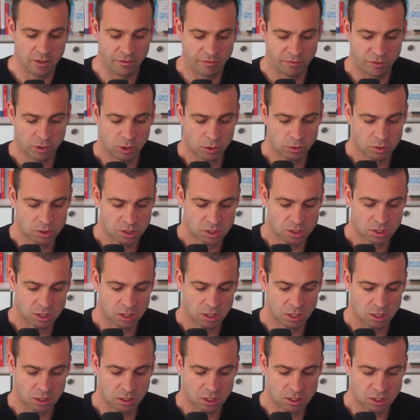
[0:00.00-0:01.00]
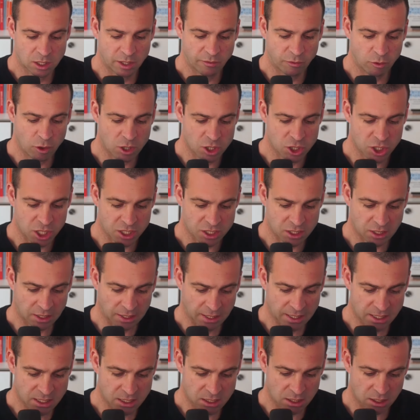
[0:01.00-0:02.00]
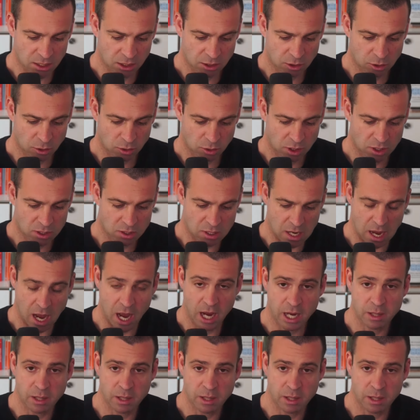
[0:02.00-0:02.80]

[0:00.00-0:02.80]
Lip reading: If you see this, if you're just listening to this,